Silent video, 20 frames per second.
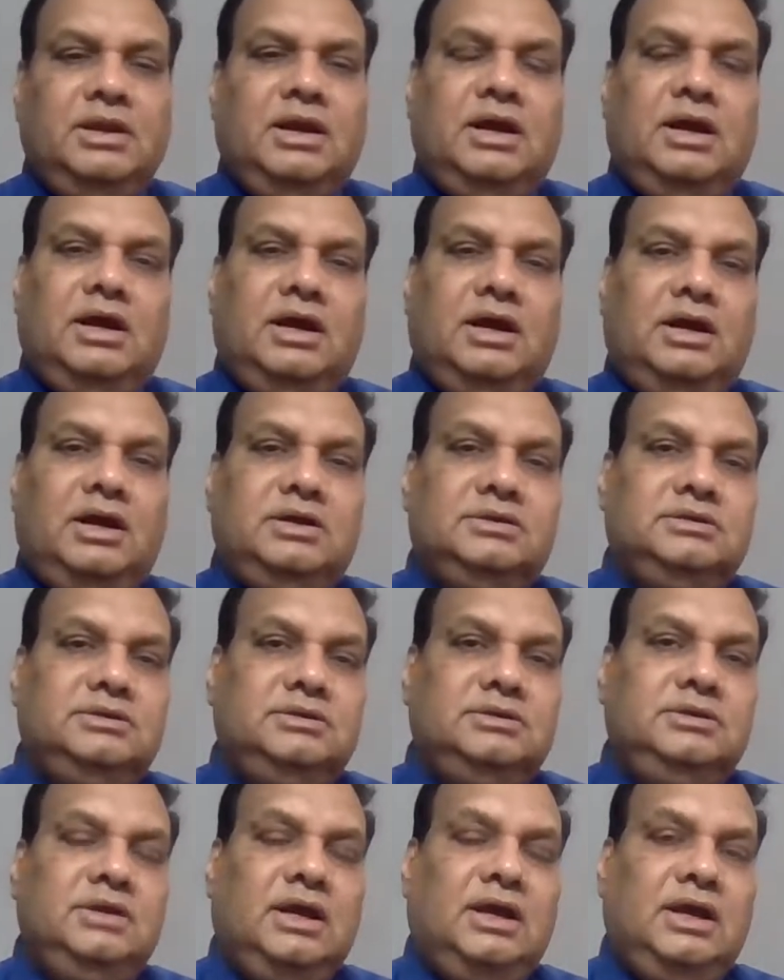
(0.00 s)
Uh,
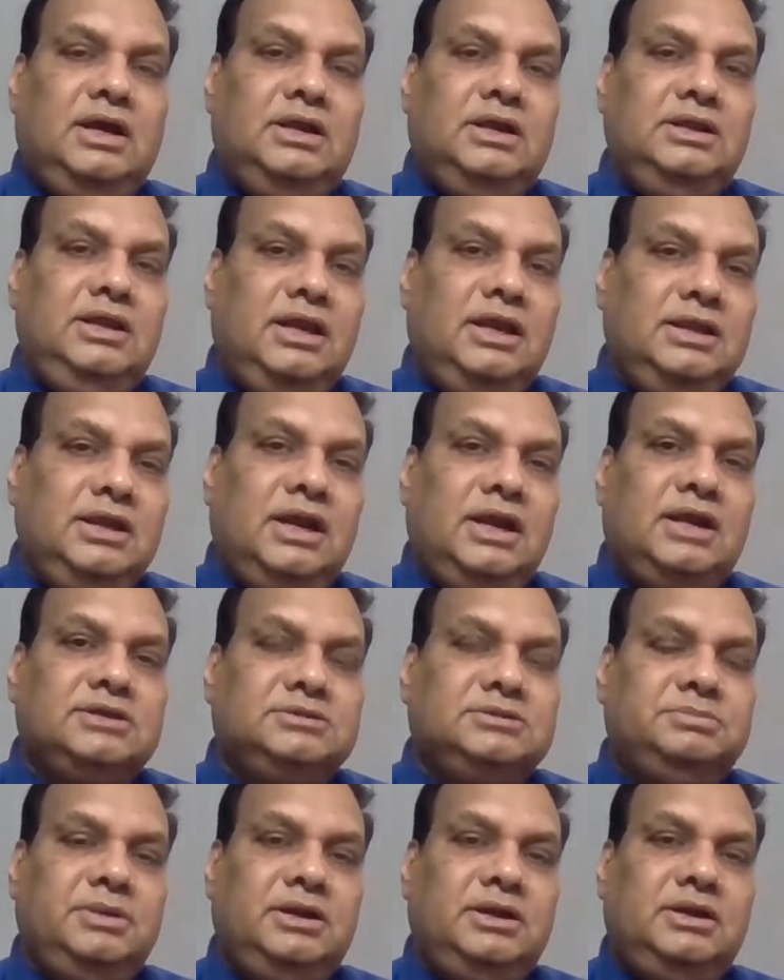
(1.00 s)
the other
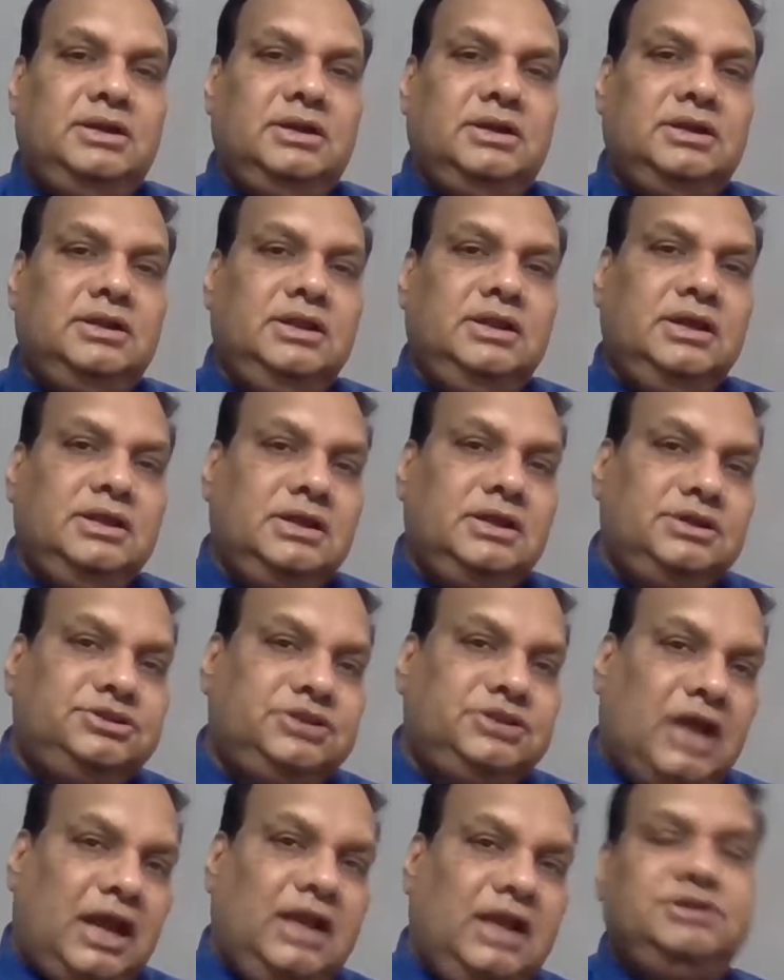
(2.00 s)
aspect, the other
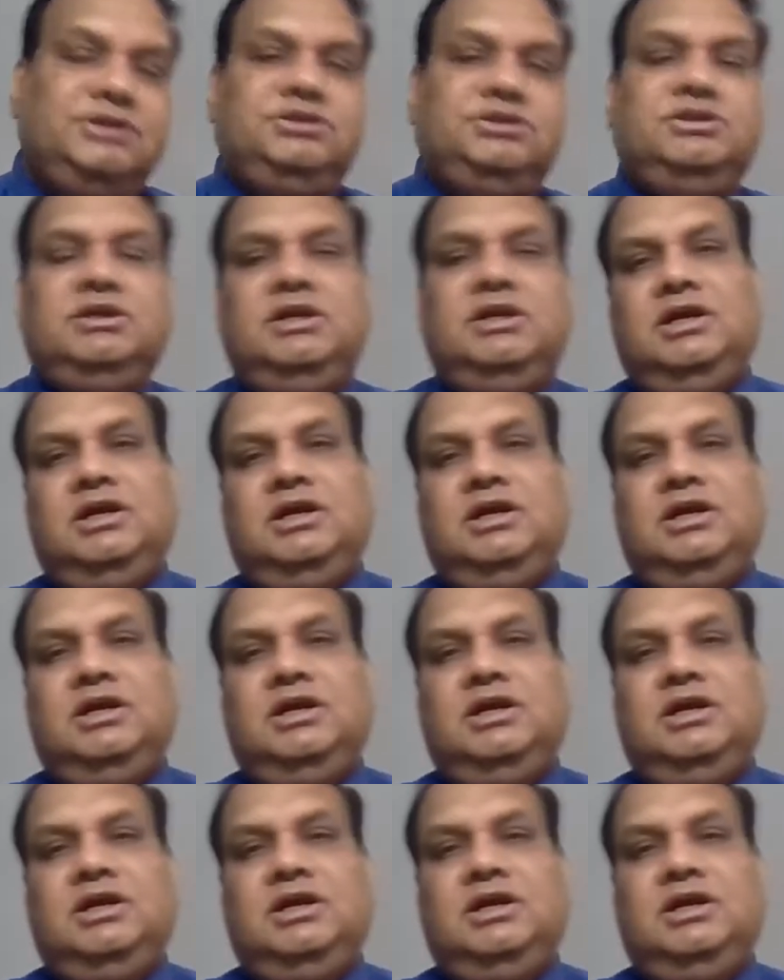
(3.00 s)
challenge